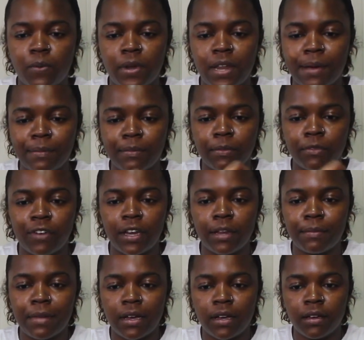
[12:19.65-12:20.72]
when I'm
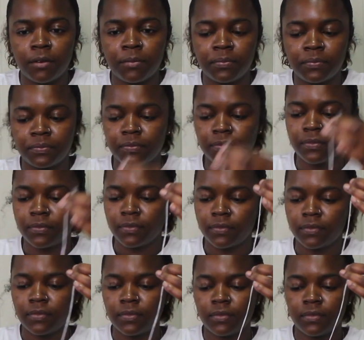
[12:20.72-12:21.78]
running my
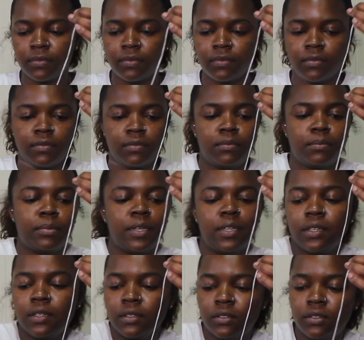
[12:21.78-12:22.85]

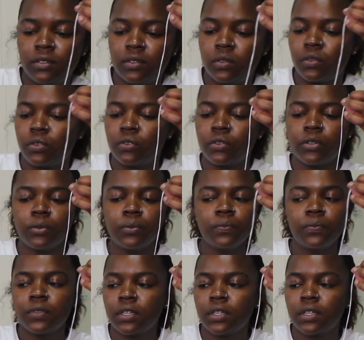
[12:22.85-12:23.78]
beads through.